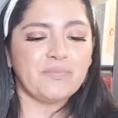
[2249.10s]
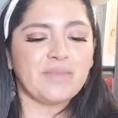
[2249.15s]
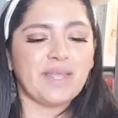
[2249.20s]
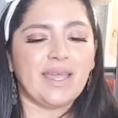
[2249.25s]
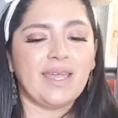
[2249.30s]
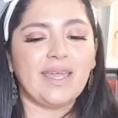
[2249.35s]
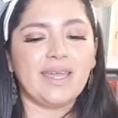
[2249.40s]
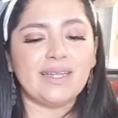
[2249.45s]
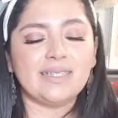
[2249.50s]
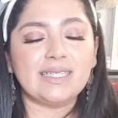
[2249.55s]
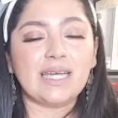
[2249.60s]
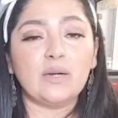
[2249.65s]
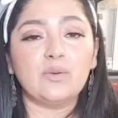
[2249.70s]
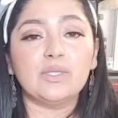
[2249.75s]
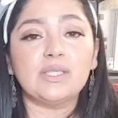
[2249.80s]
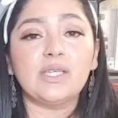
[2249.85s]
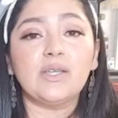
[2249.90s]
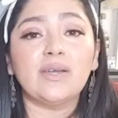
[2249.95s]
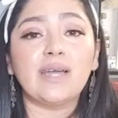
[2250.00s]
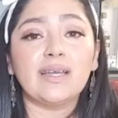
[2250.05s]
And I will
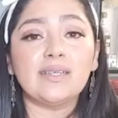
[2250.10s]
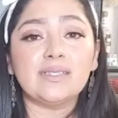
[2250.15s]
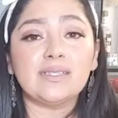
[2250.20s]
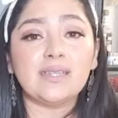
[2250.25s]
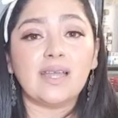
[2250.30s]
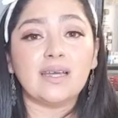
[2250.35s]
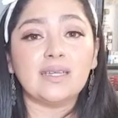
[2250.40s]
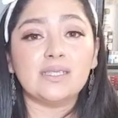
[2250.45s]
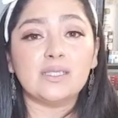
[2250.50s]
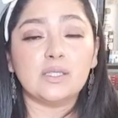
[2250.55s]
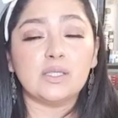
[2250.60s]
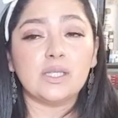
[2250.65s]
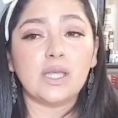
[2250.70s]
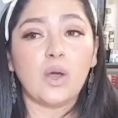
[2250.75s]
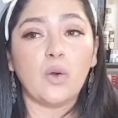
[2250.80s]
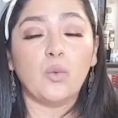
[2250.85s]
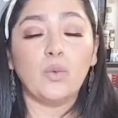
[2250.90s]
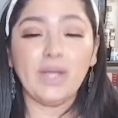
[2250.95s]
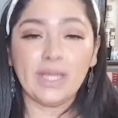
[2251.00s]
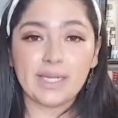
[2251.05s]
see you guys next
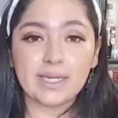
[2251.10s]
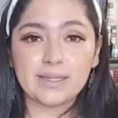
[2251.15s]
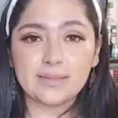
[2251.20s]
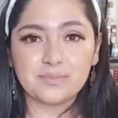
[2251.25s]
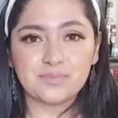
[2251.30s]
week.